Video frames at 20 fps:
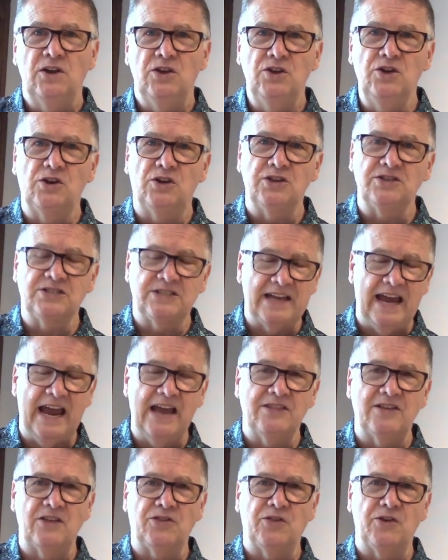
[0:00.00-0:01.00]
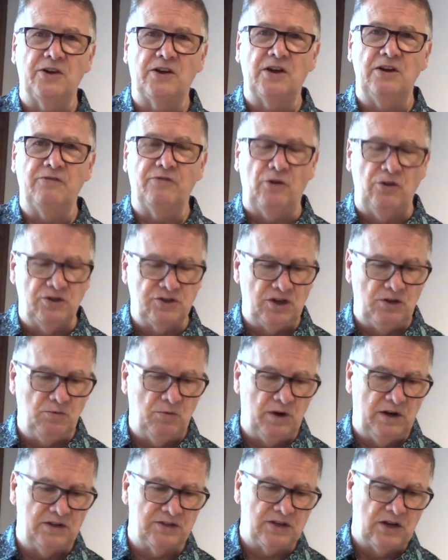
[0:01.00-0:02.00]
you could say that their conversion
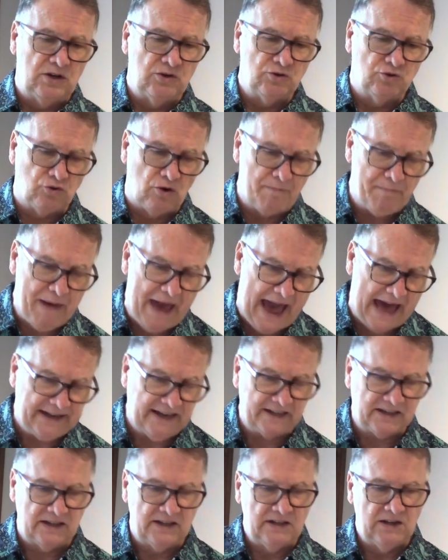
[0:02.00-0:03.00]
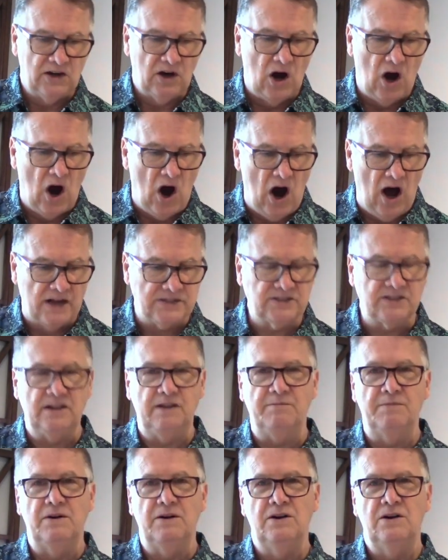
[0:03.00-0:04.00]
was dramatic, awesome,